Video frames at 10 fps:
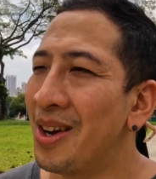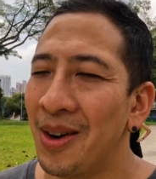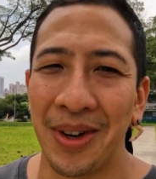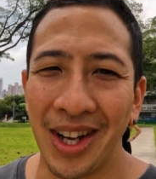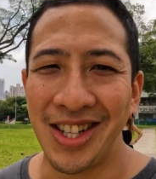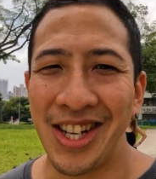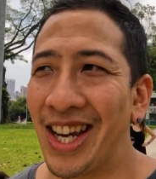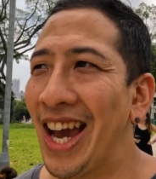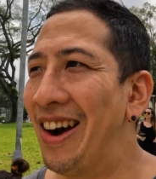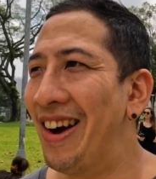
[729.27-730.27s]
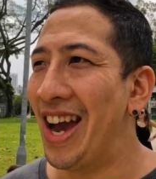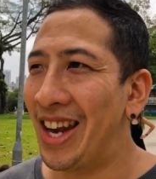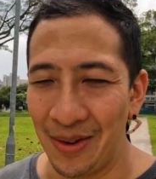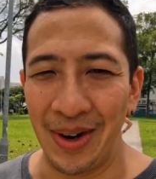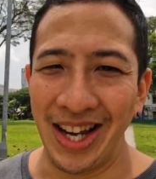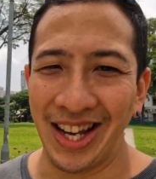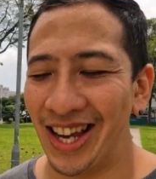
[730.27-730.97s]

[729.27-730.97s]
we're going to check it out anyway.